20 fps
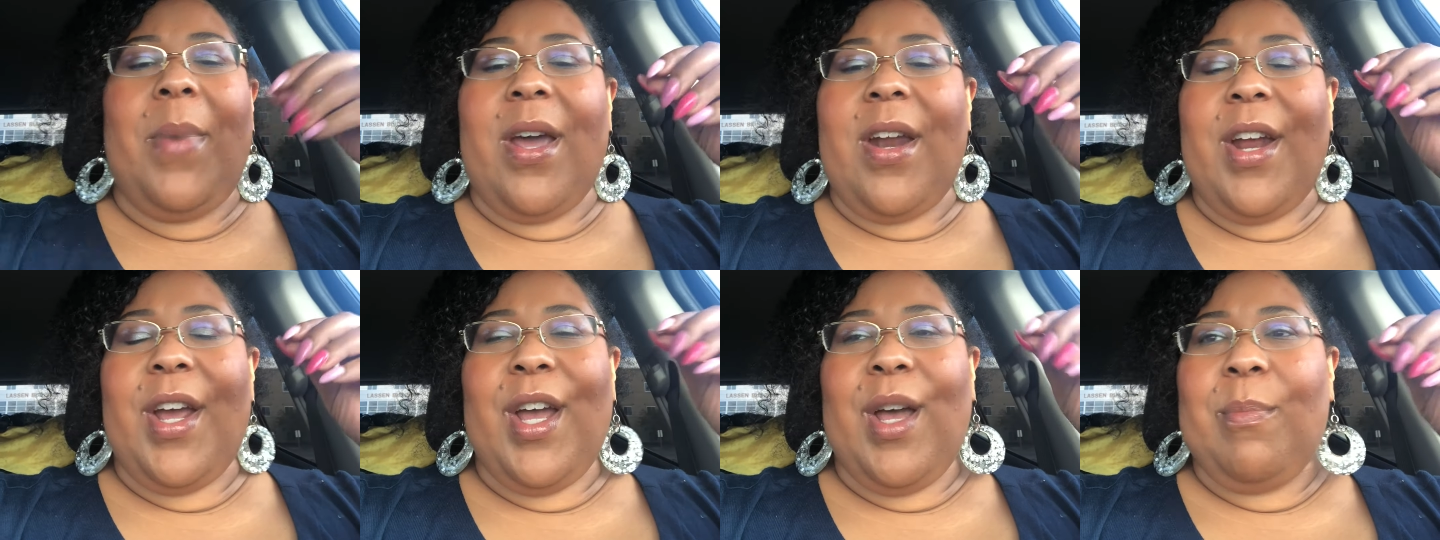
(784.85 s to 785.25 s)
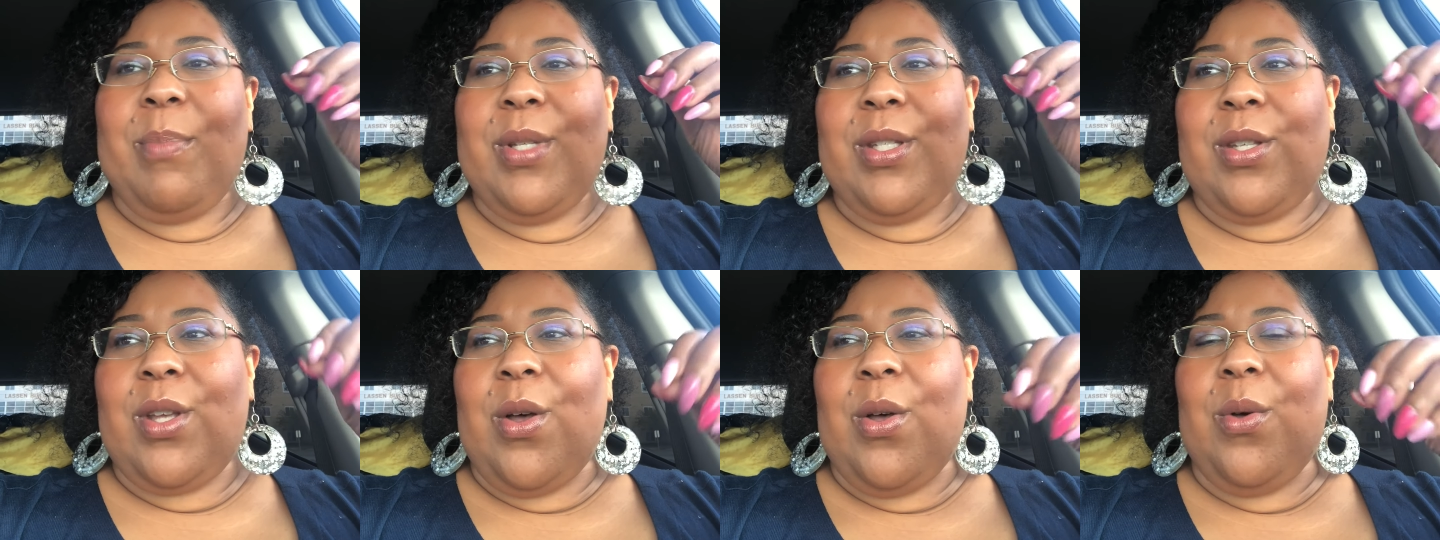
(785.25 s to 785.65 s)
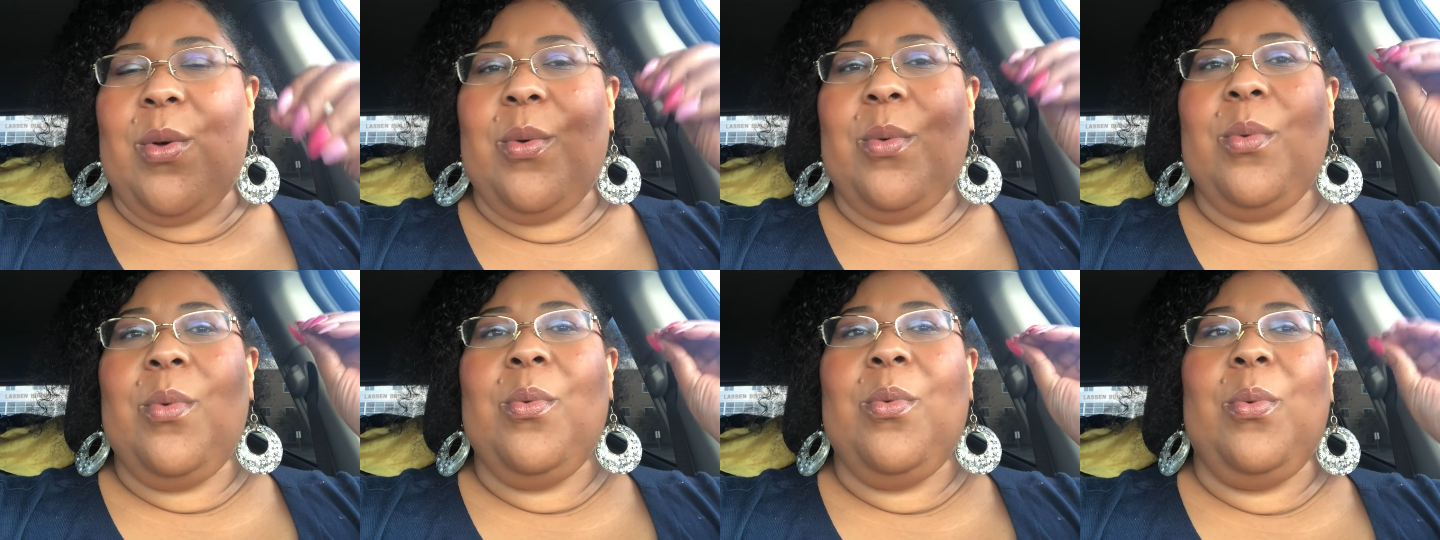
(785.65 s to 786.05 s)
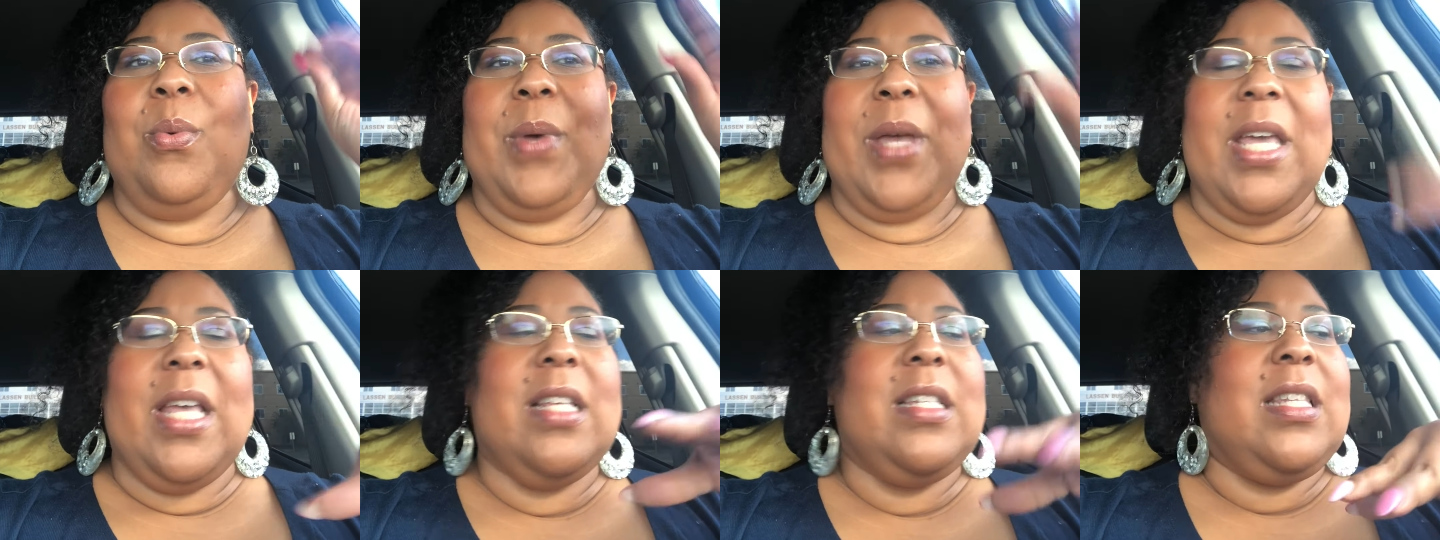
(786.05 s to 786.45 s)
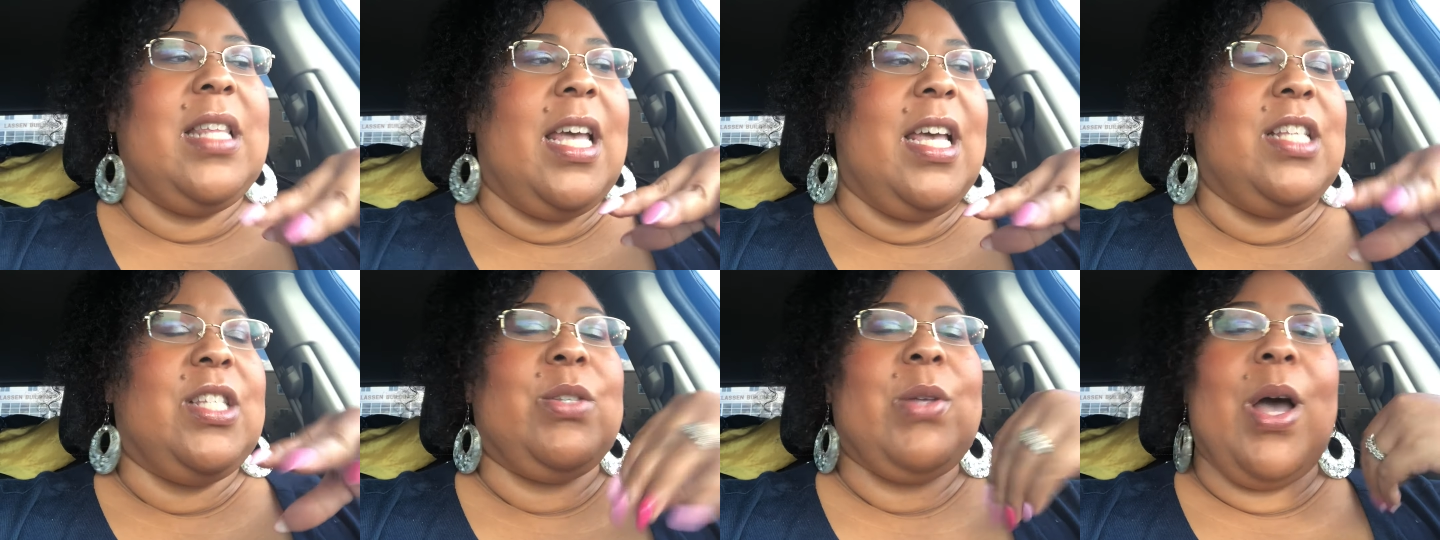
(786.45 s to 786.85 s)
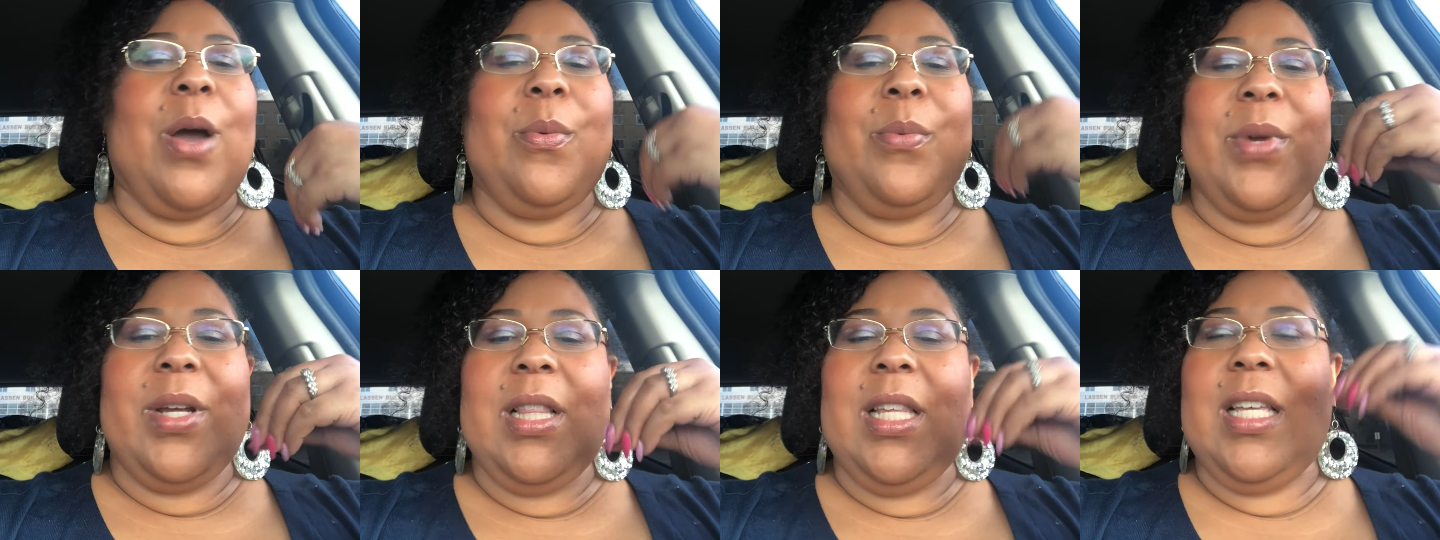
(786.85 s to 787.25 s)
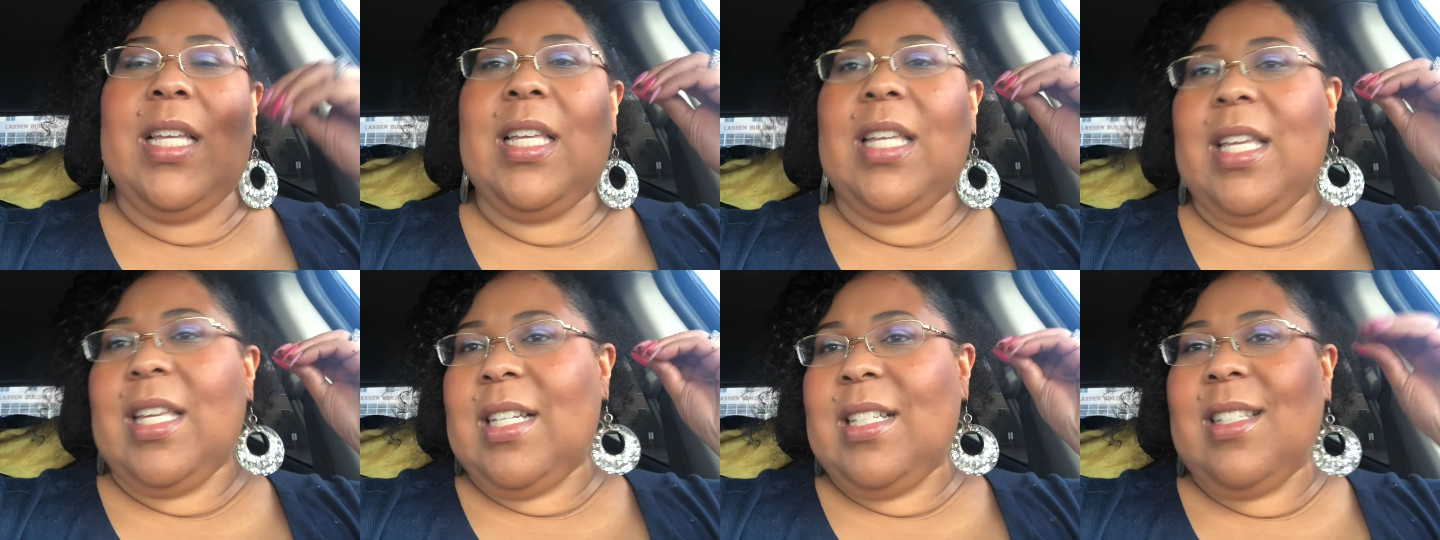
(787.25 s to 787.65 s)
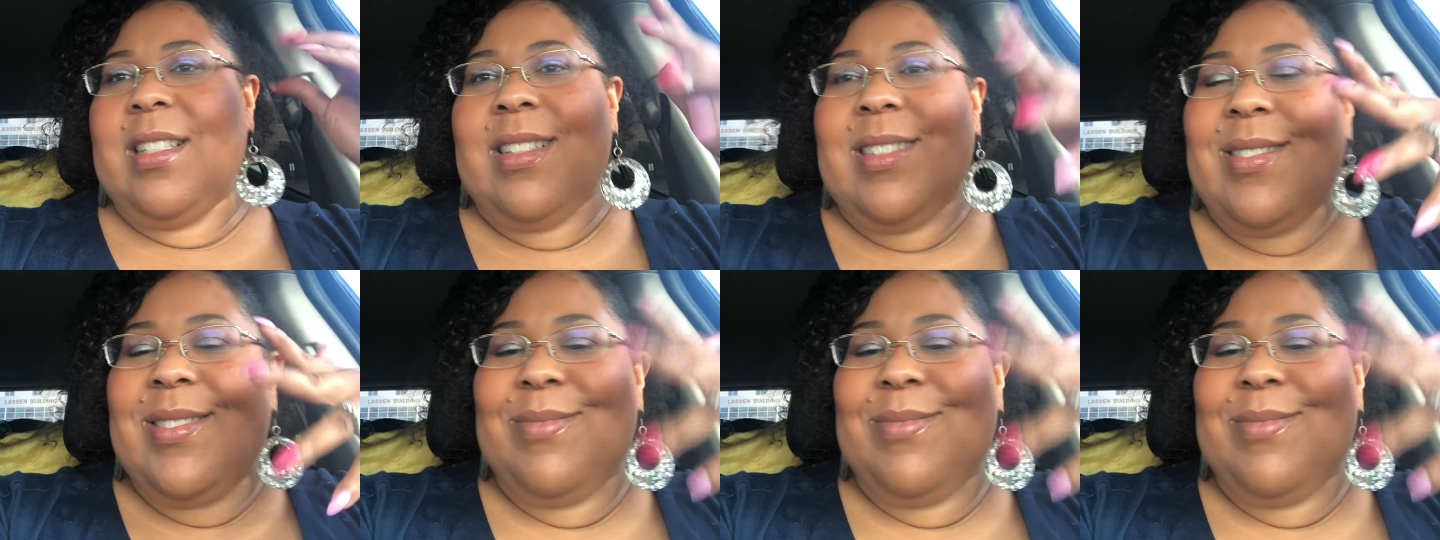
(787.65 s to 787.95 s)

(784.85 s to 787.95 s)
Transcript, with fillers: better episode Wednesday so I really can